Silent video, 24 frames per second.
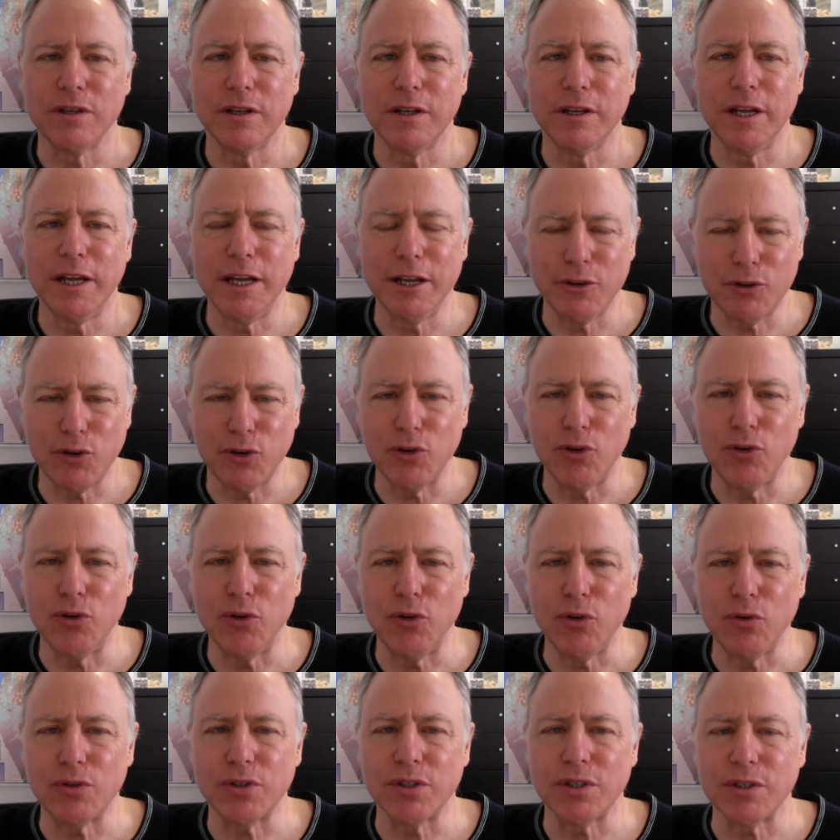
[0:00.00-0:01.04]

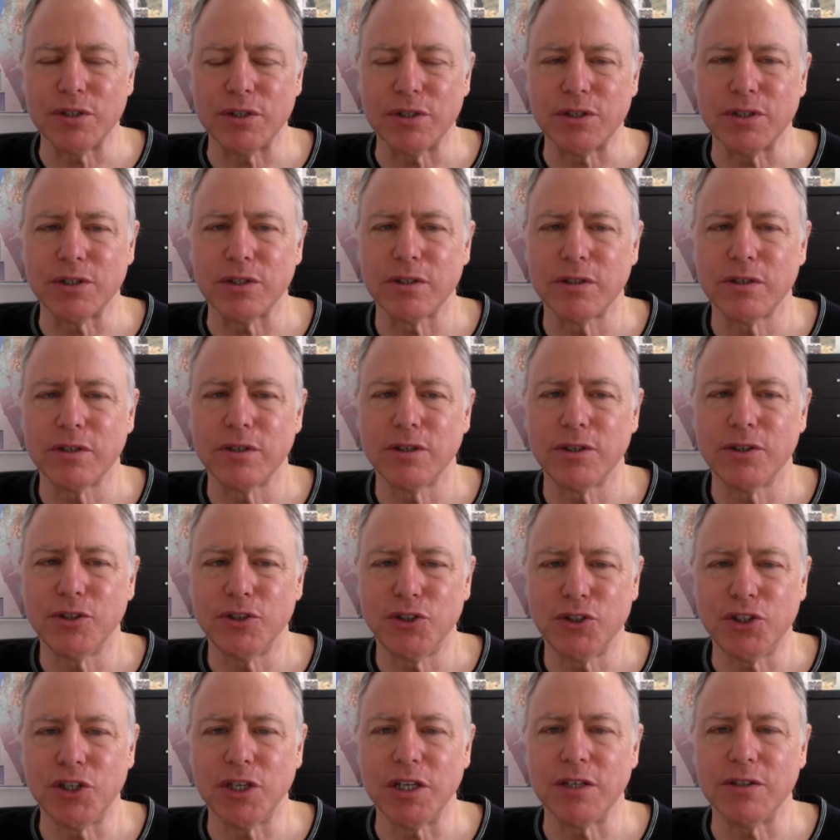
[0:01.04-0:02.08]
introduces
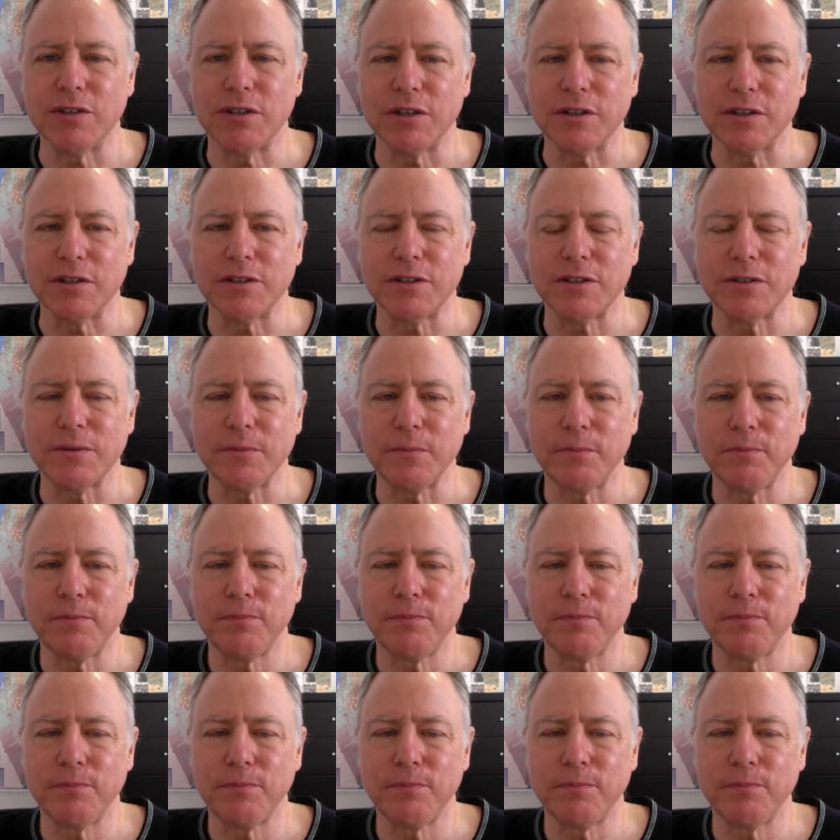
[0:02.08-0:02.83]
Jesus?